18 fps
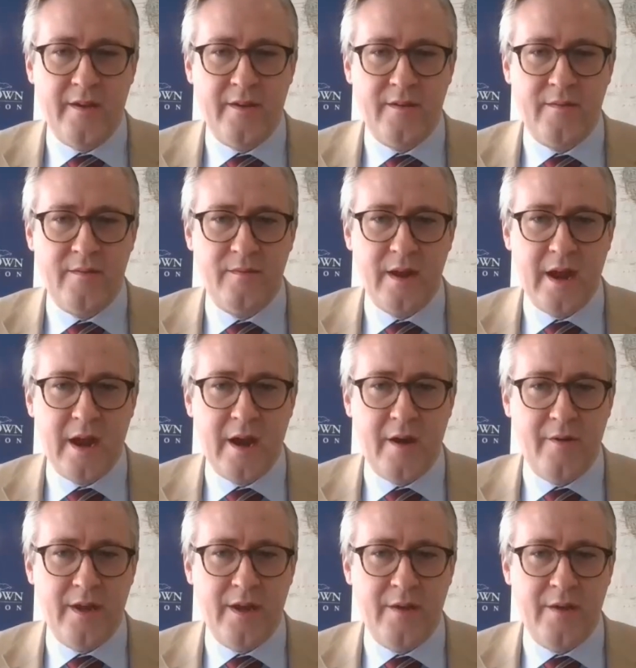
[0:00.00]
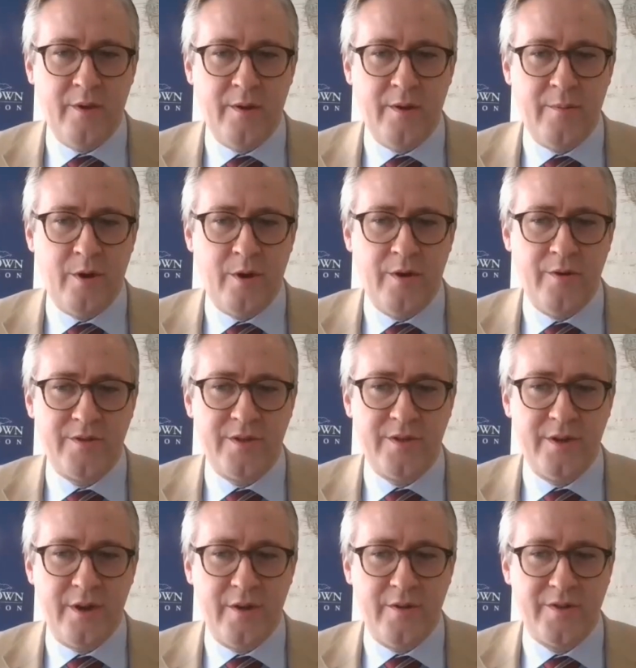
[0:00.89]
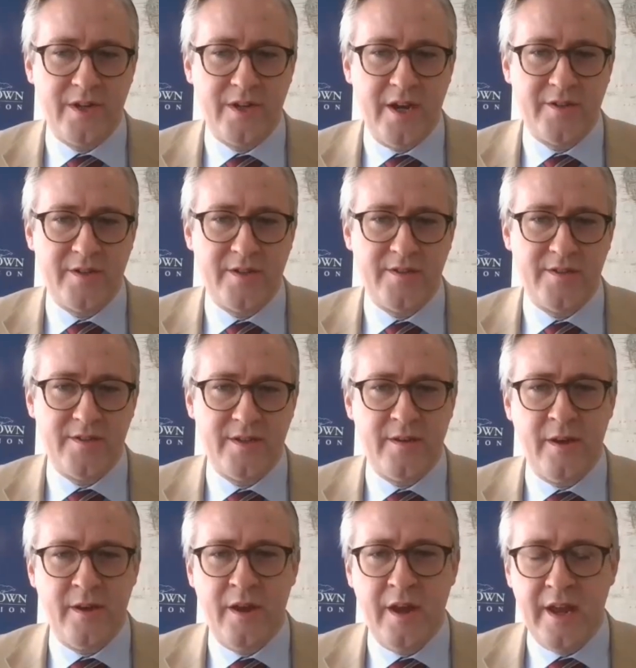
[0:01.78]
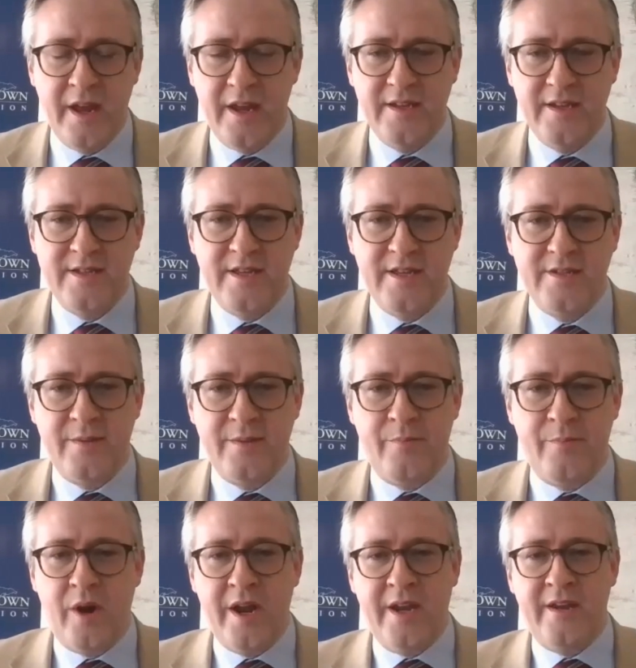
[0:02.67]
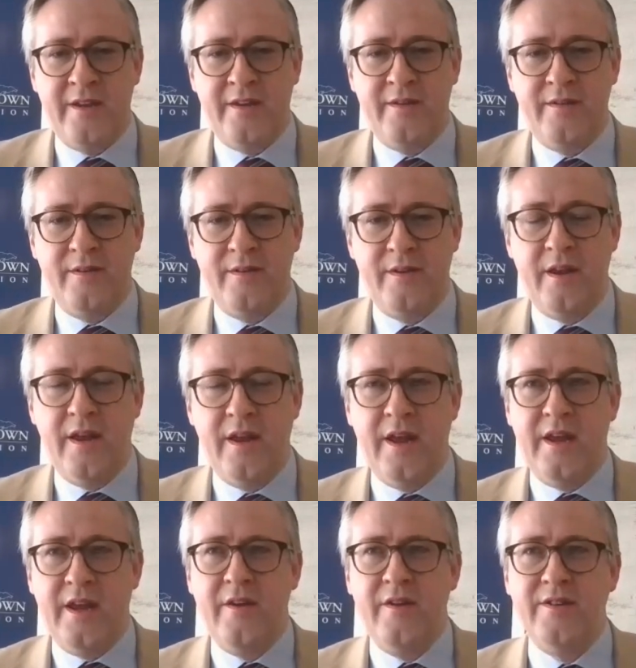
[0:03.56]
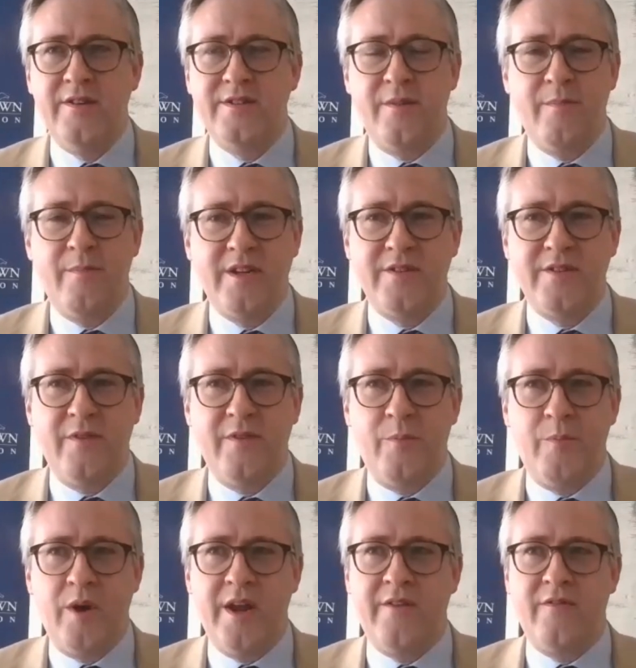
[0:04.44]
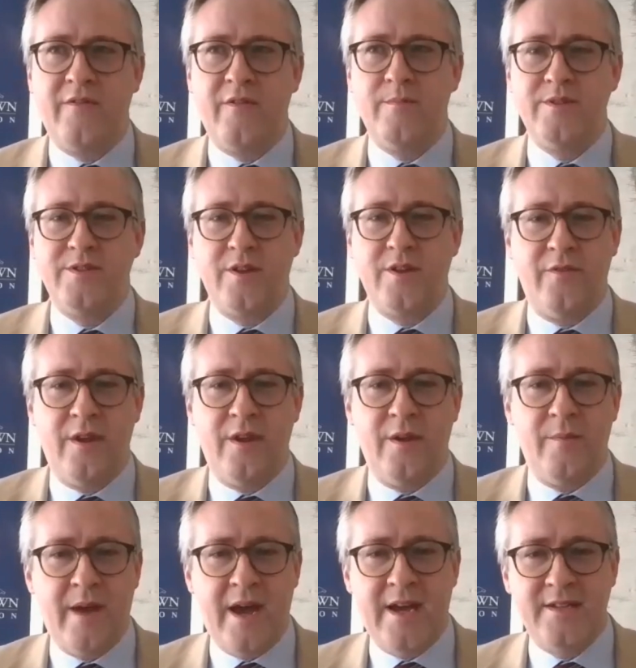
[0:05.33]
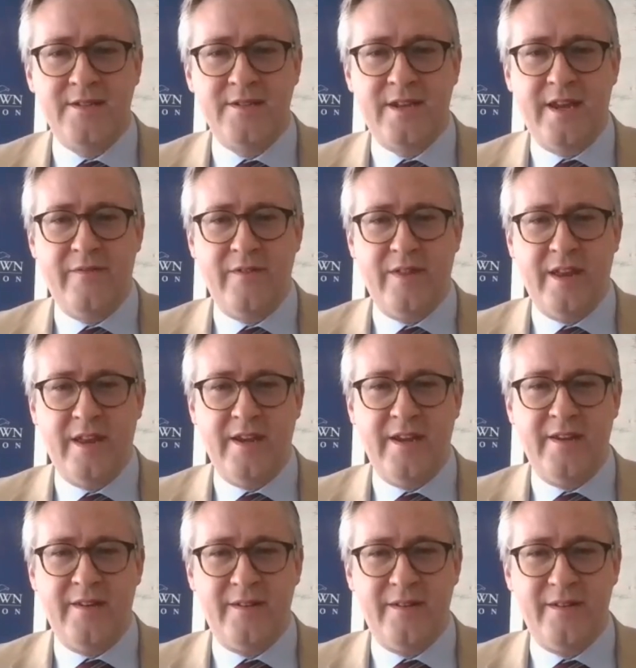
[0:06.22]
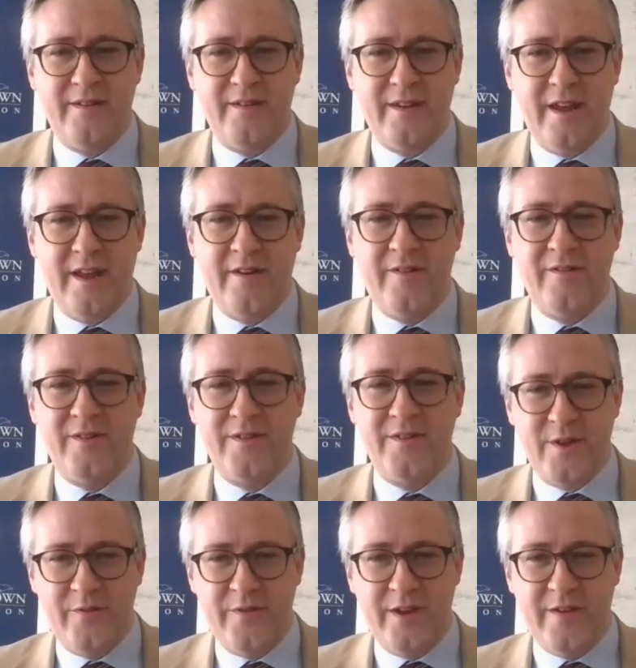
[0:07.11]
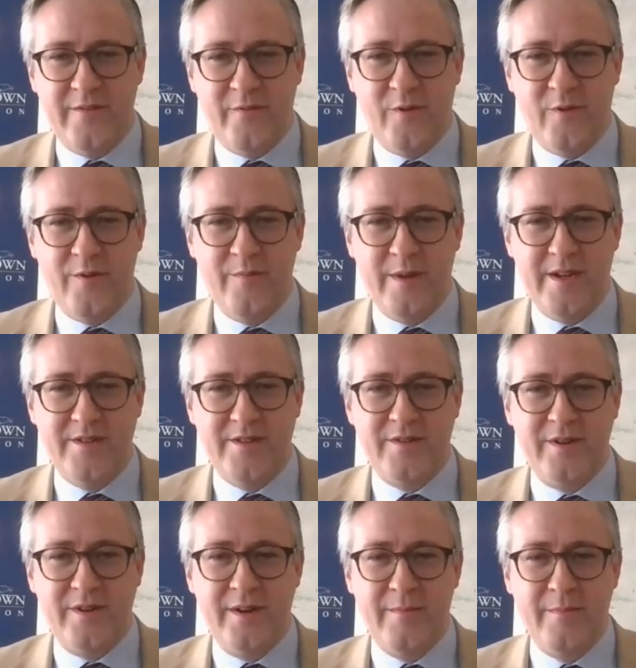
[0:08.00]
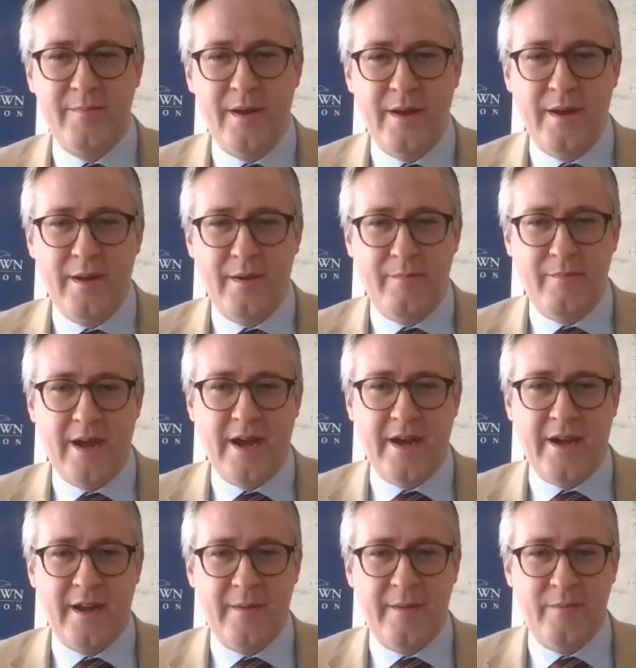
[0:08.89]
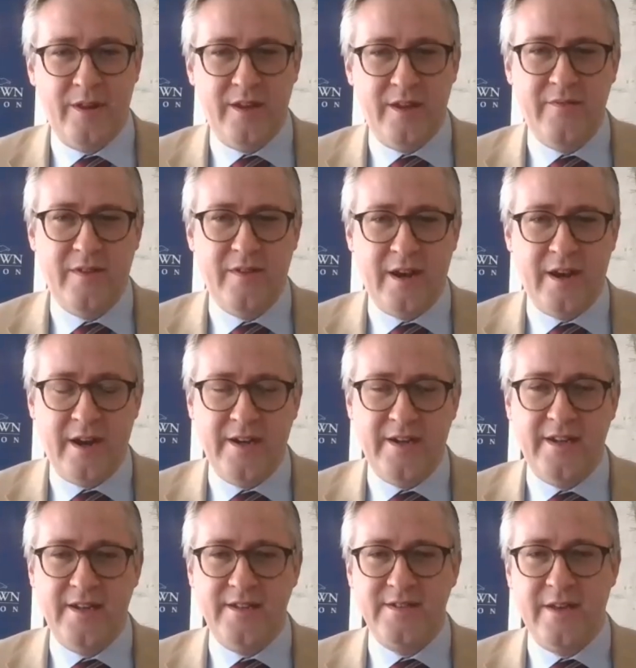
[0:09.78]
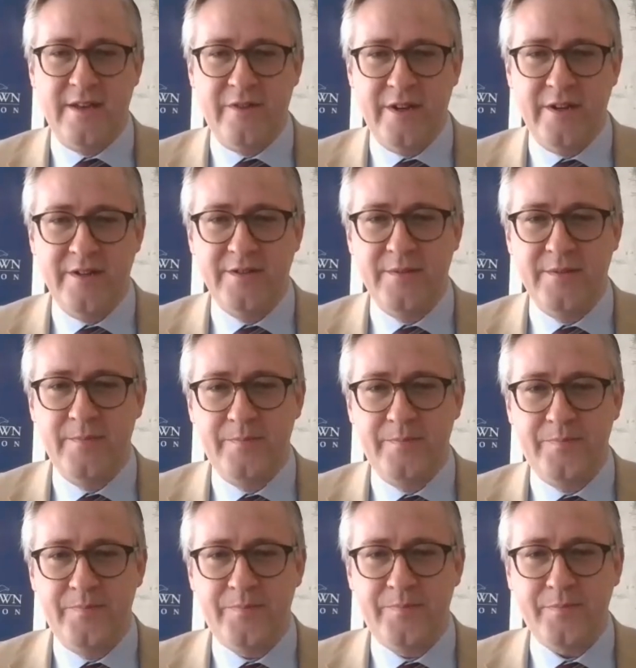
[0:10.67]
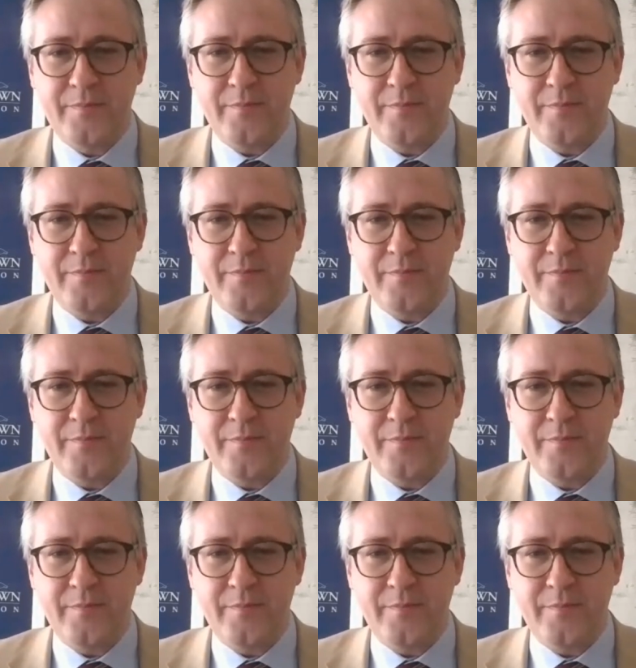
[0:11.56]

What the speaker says: and how he would approach negotiations. And is this a break? Is there much of a break from the Soviet past, given that he entered the Soviet foreign ministry back, I believe, in the 1970s?